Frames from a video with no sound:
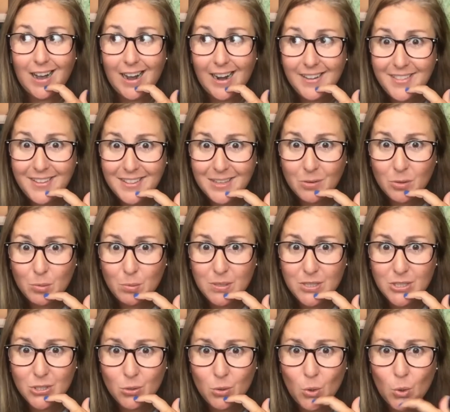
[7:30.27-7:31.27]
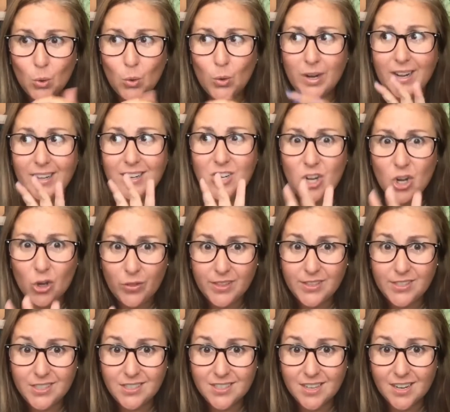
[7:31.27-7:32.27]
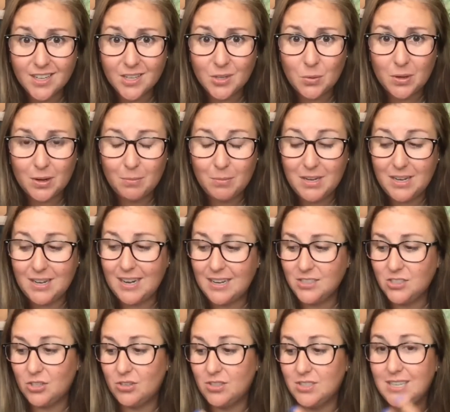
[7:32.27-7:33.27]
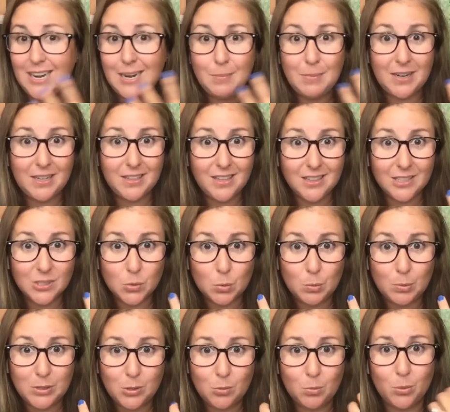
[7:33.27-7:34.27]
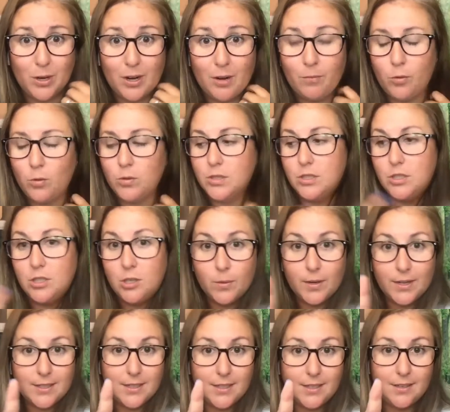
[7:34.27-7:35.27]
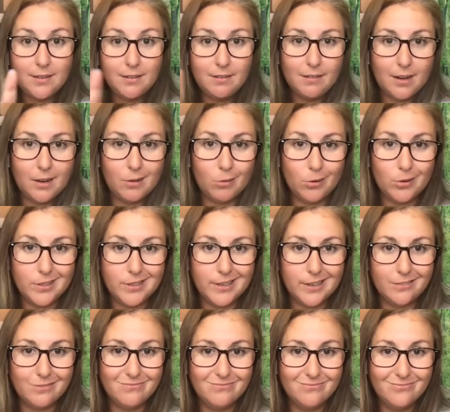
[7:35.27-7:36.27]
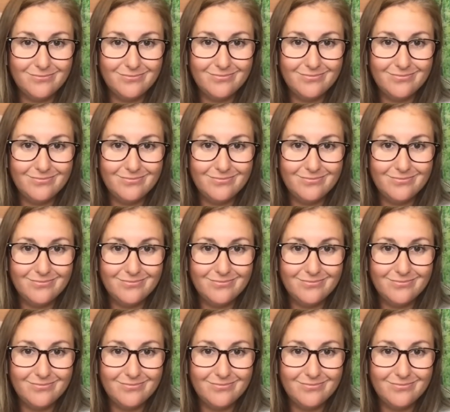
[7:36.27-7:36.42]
I think that would be so cool. And I know that's exactly what I'm being asked all the time. And I think this would be super helpful. So you know what I did? I wrote it down.